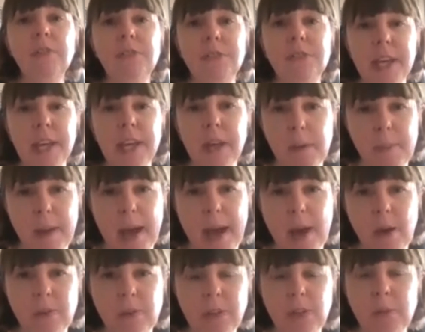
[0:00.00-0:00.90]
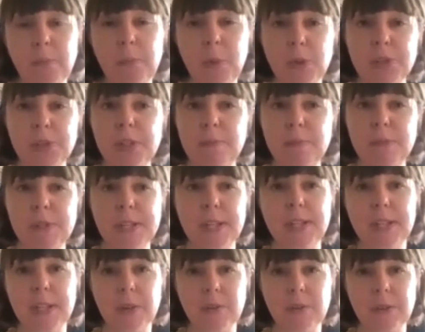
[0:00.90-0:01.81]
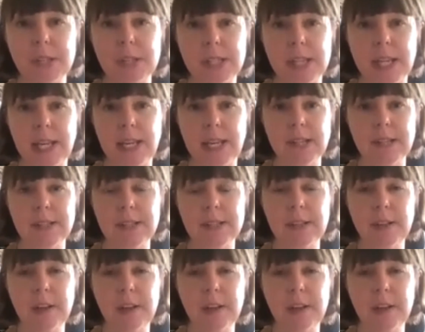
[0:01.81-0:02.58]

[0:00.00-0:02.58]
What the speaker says: think about your bottom sitting on the seat,